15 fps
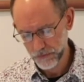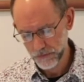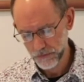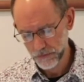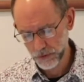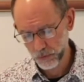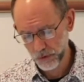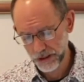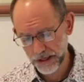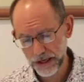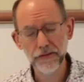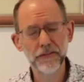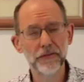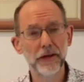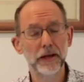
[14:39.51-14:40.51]
we
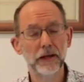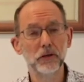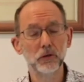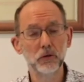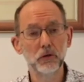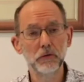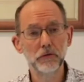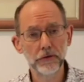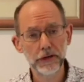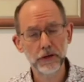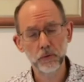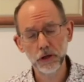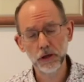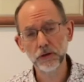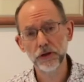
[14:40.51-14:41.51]
have that law, a very
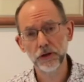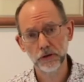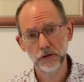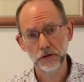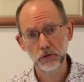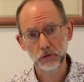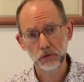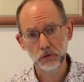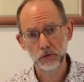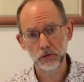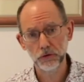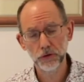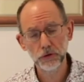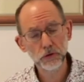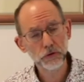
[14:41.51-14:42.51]
well-known law,
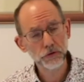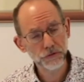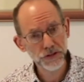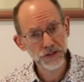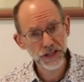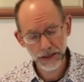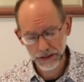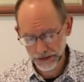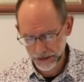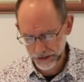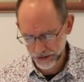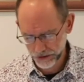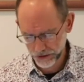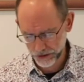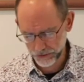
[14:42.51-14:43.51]
the law of
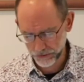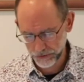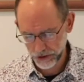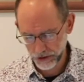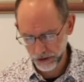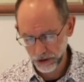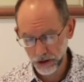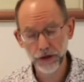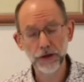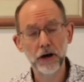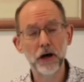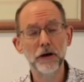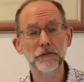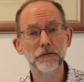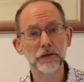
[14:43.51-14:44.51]
retaliation, an
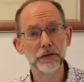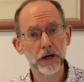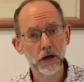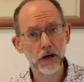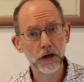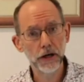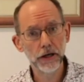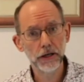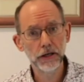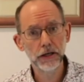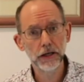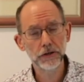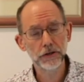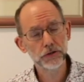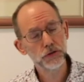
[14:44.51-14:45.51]
eye for an eye
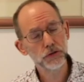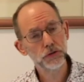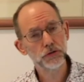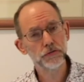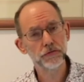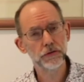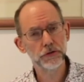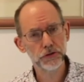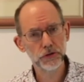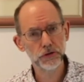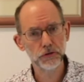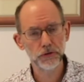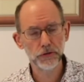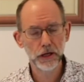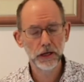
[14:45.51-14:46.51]
and a tooth for a
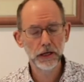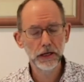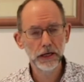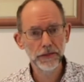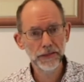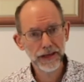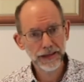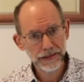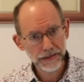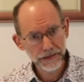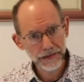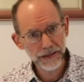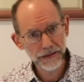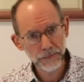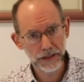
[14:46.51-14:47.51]
tooth. And that
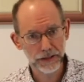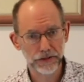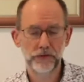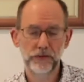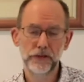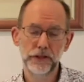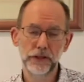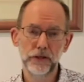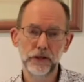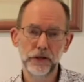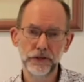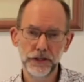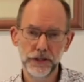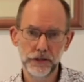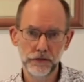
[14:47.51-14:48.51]
limits the
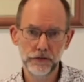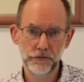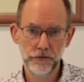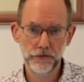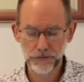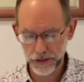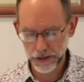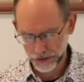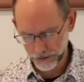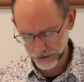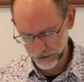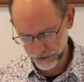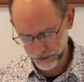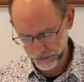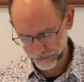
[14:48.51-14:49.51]
idea of revenge.